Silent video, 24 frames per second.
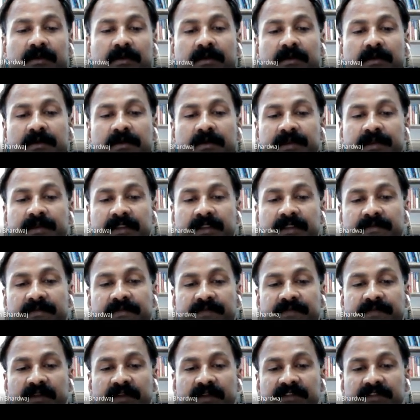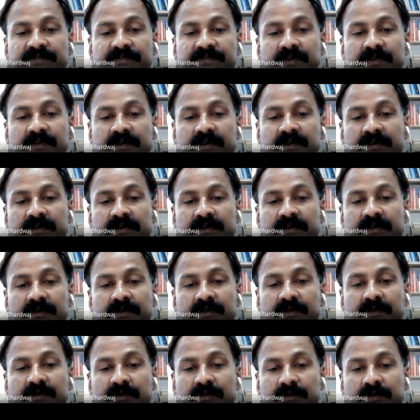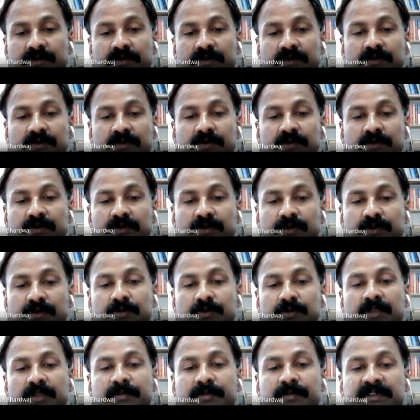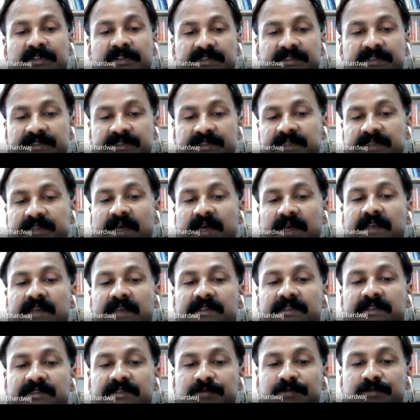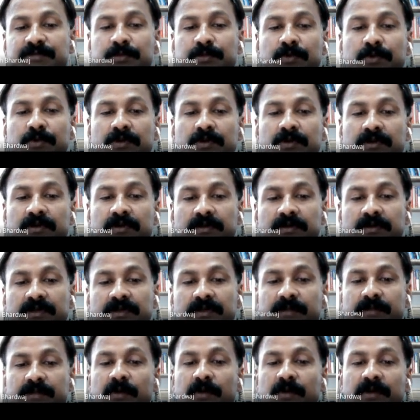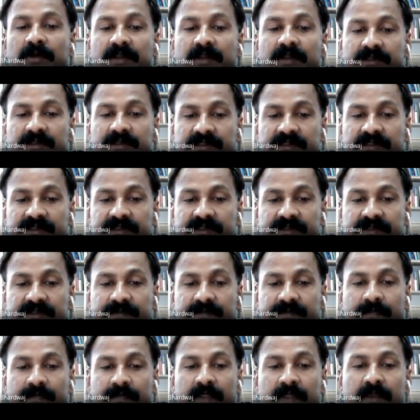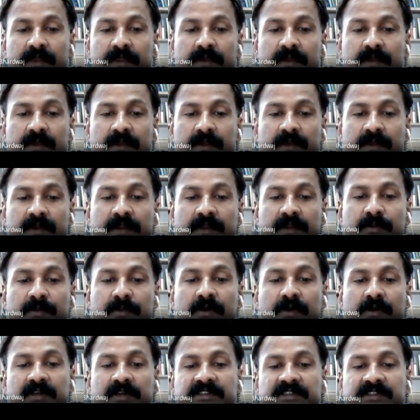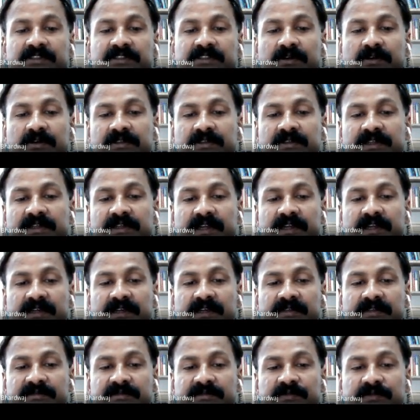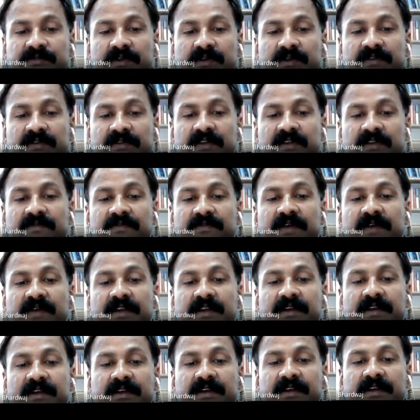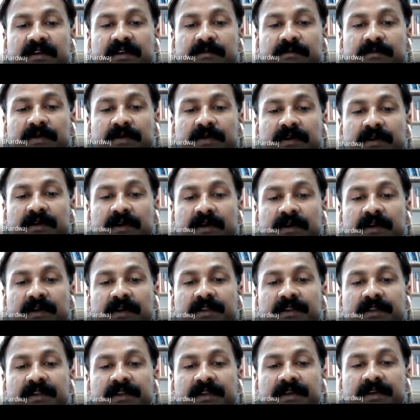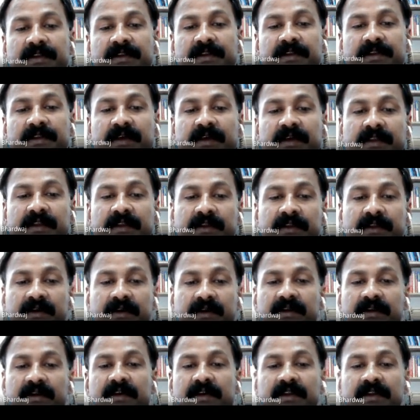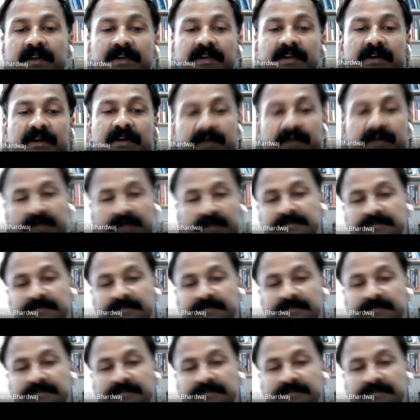Greek philosopher Leucippus and his pupil Democritus. Democritus thought that atoms were infinite in number, uncreated, and eternal,